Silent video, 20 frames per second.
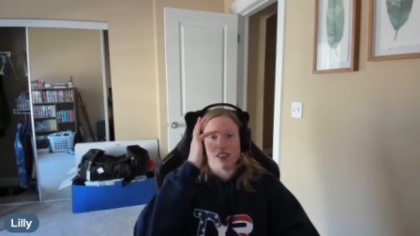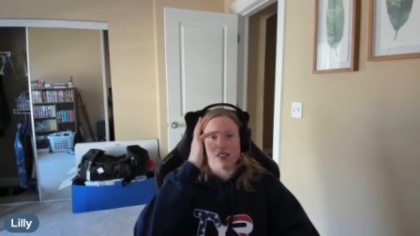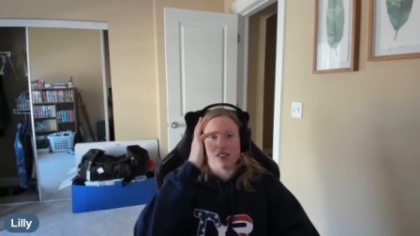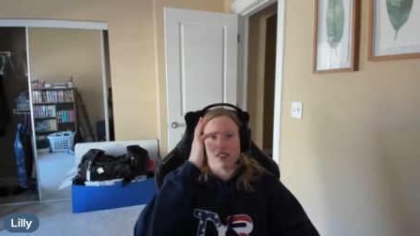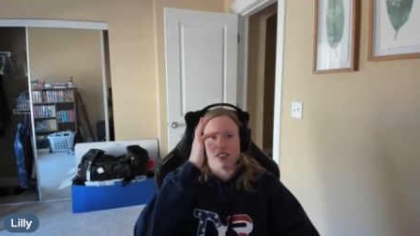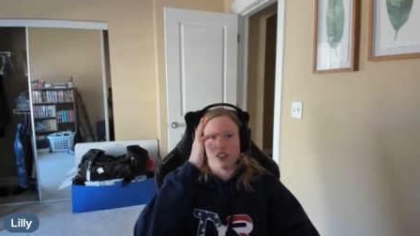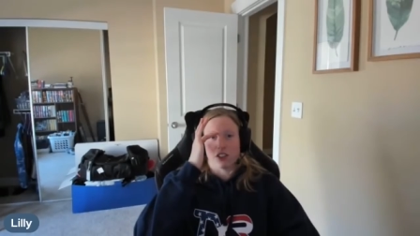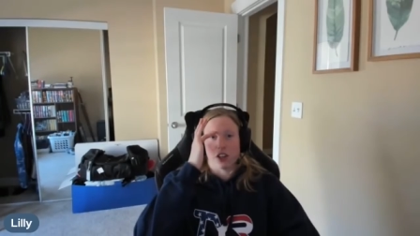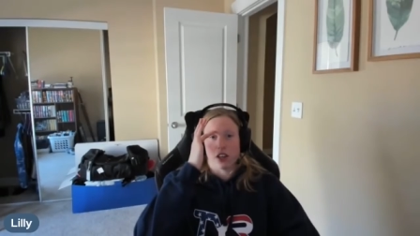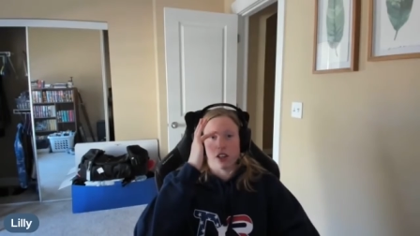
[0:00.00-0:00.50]

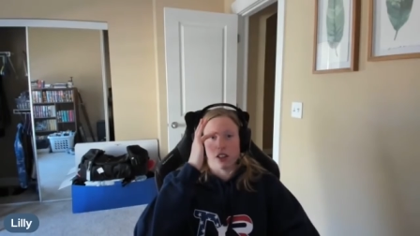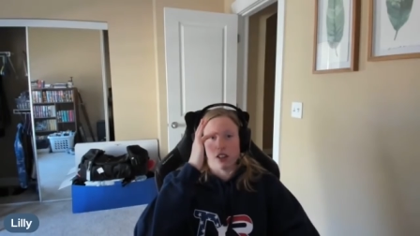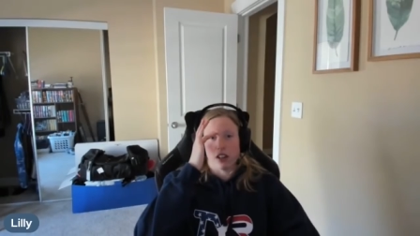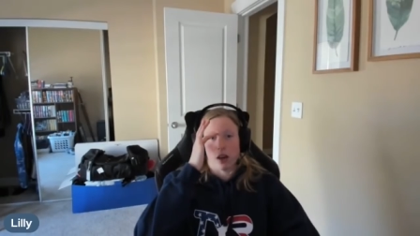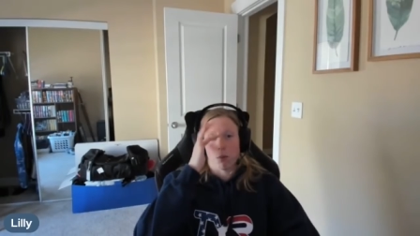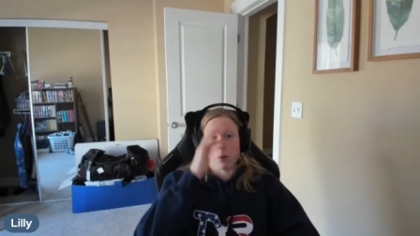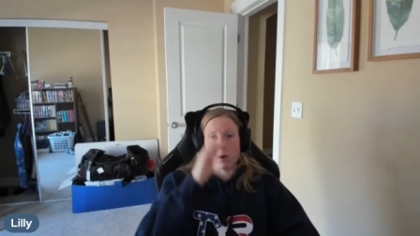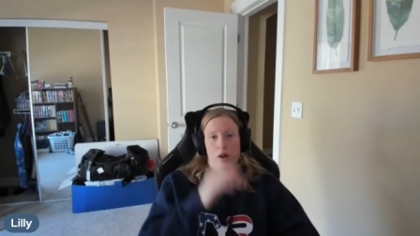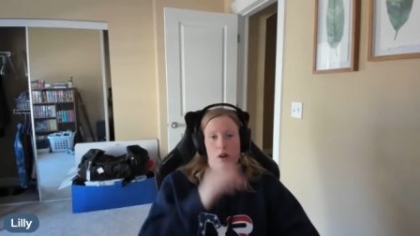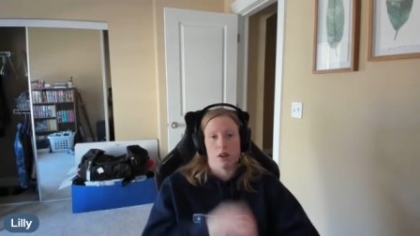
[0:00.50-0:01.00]
definitely train a
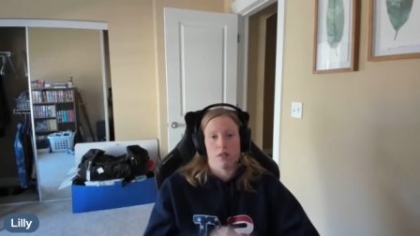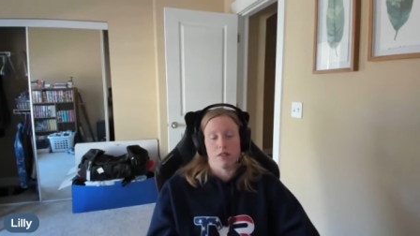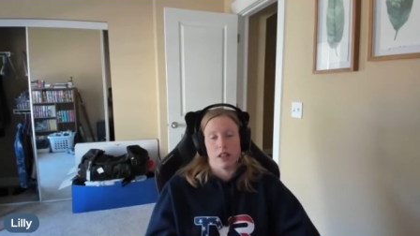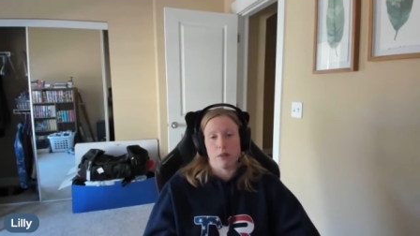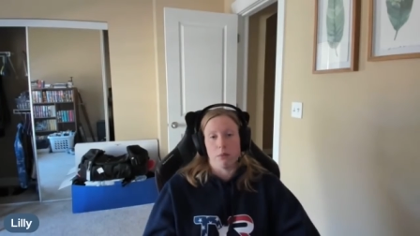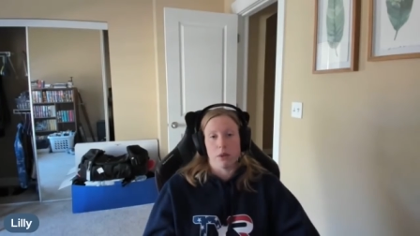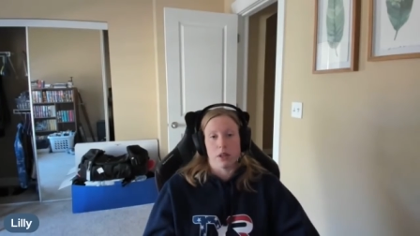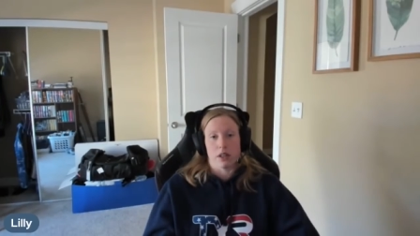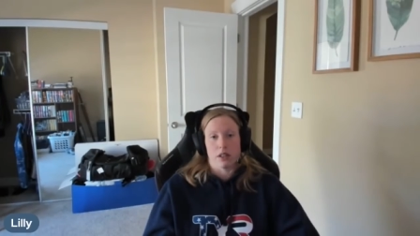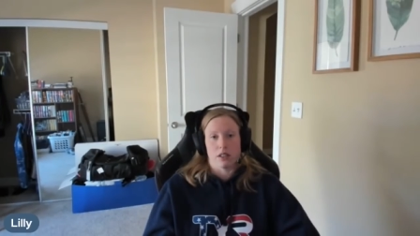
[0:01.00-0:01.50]
lot more of
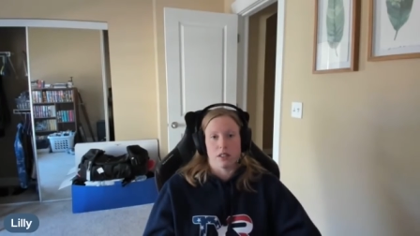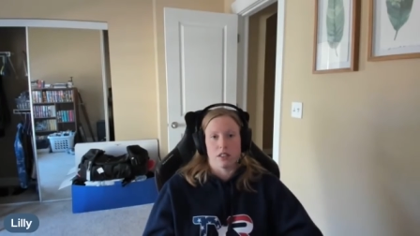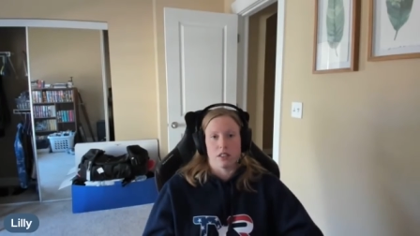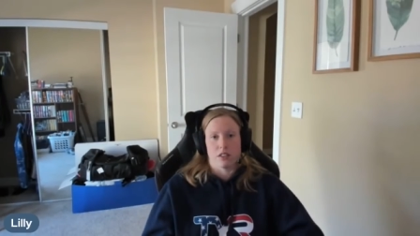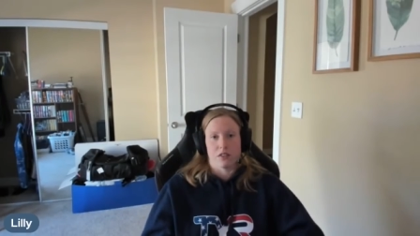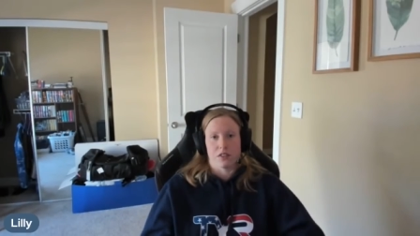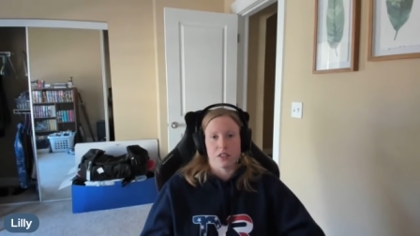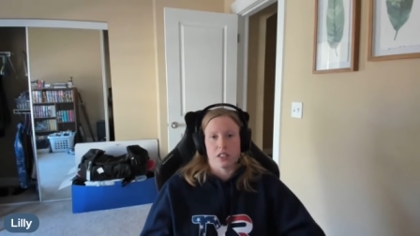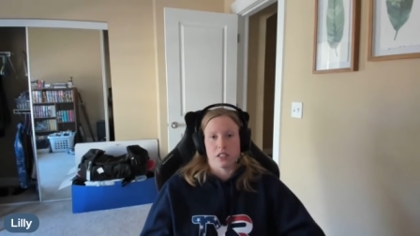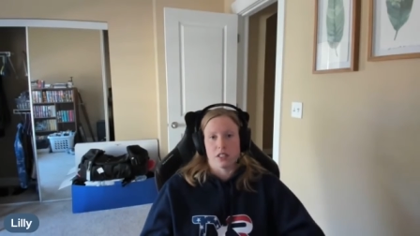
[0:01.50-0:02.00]
like middle
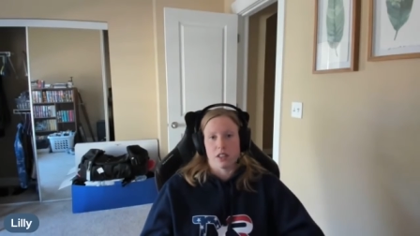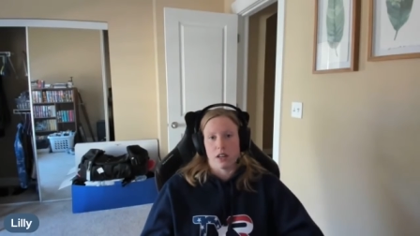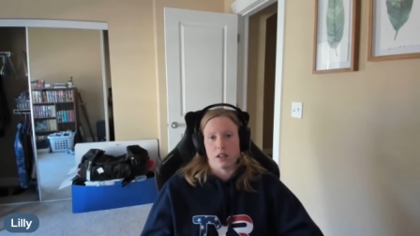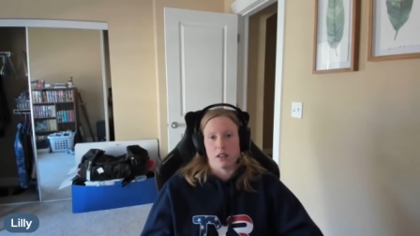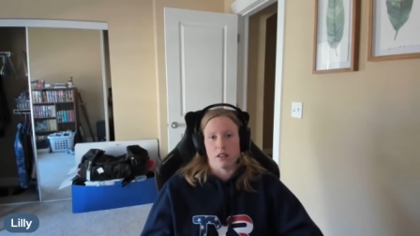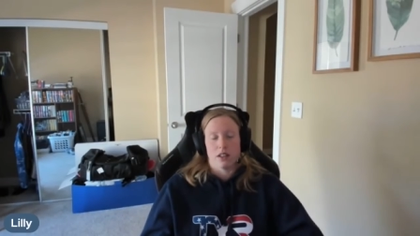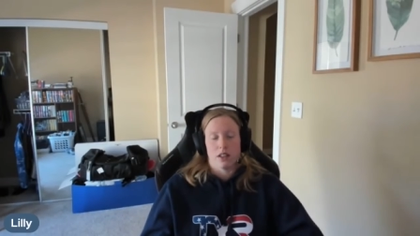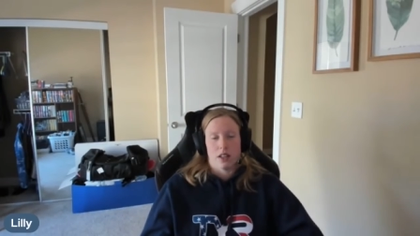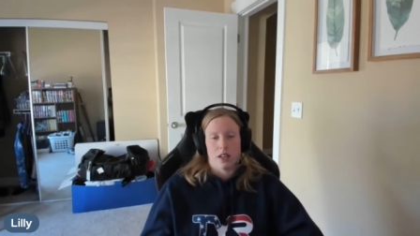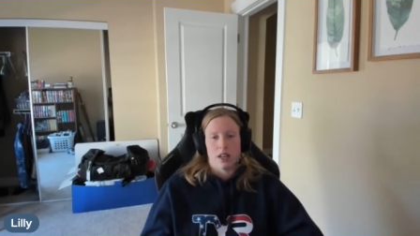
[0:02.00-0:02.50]
distance
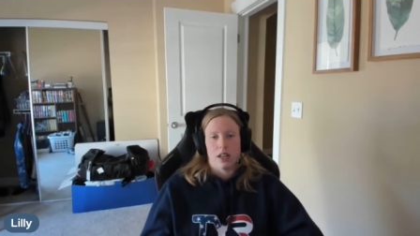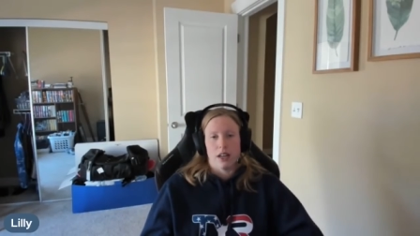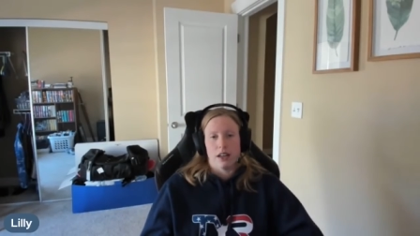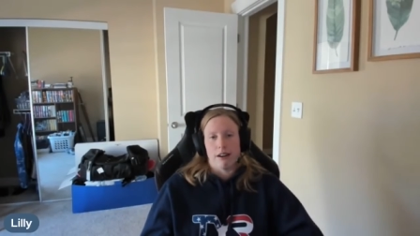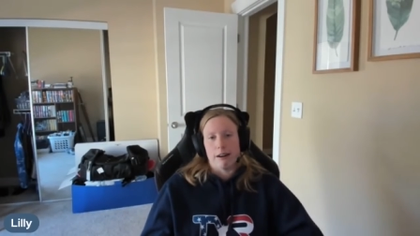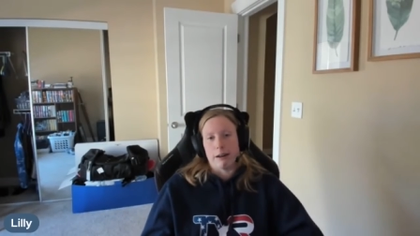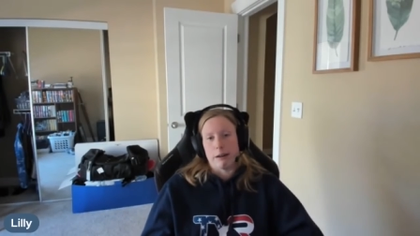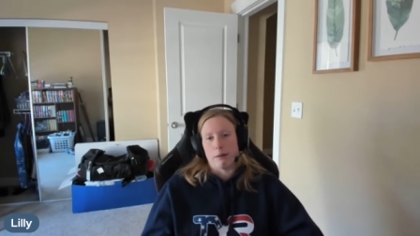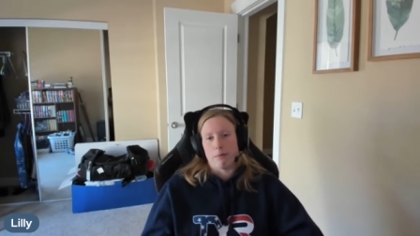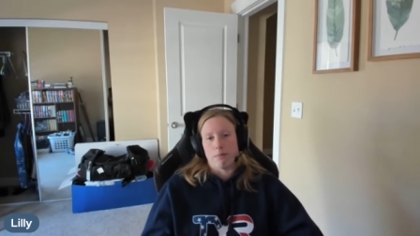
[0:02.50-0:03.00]
freestyle
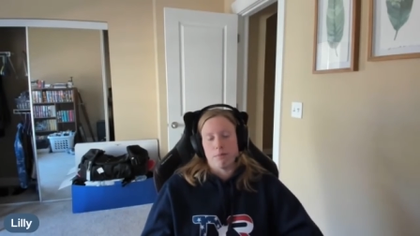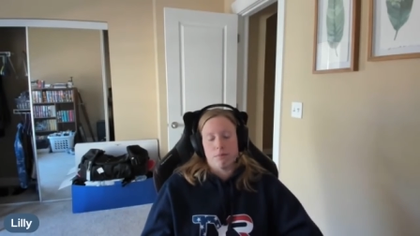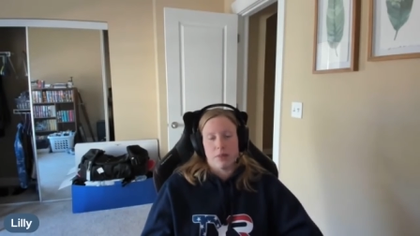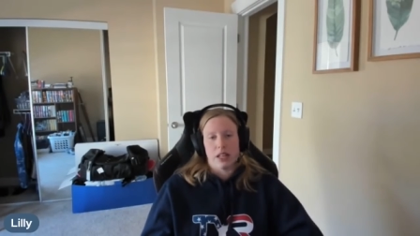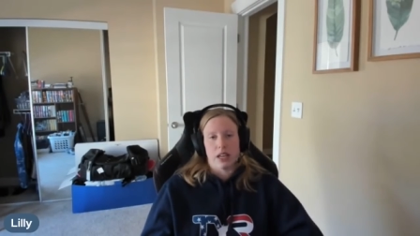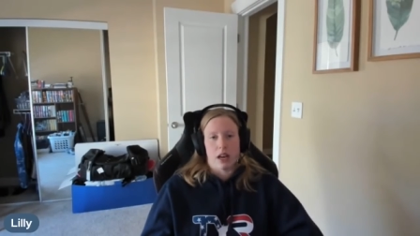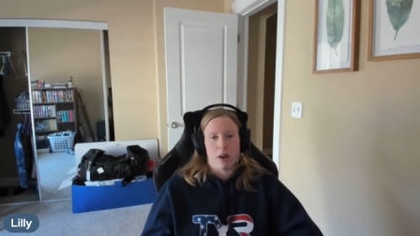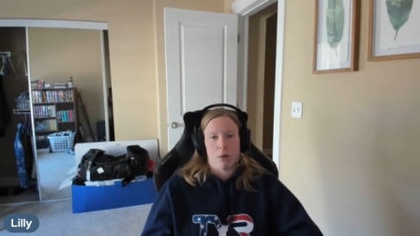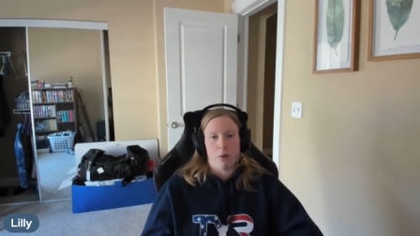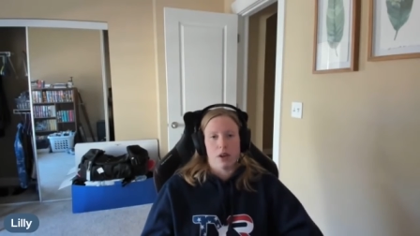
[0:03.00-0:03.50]
um,
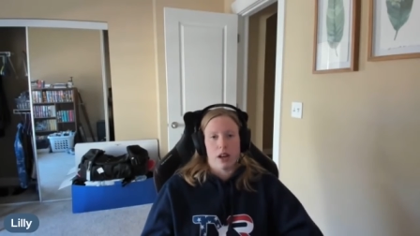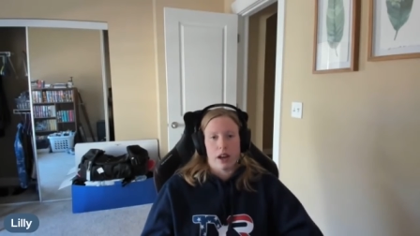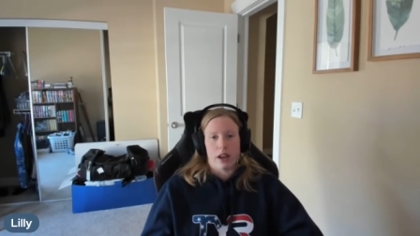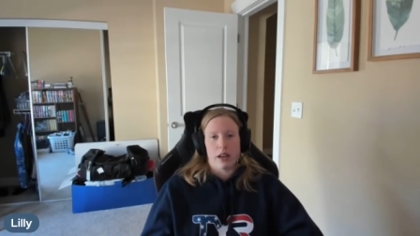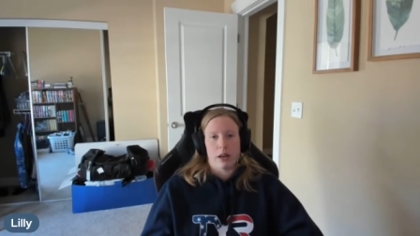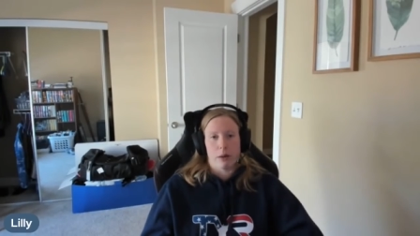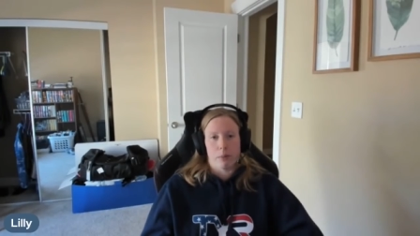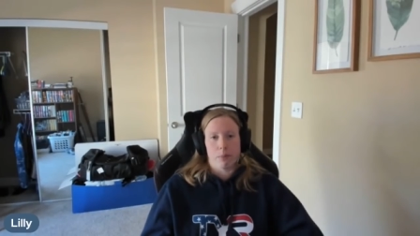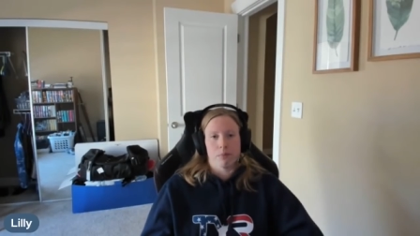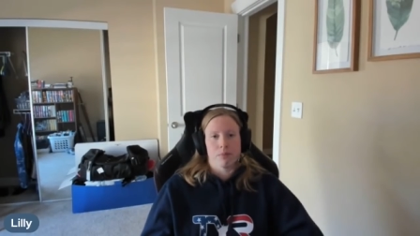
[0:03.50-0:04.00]
than I would
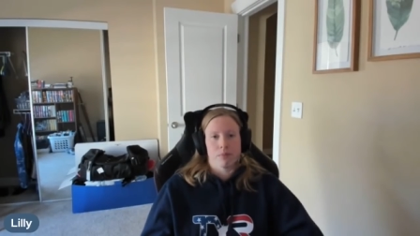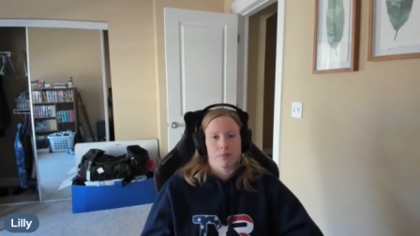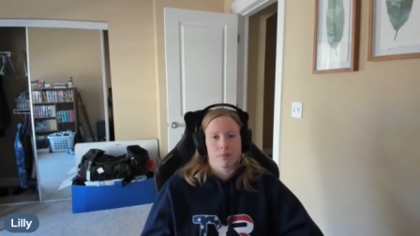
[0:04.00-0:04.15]
IM.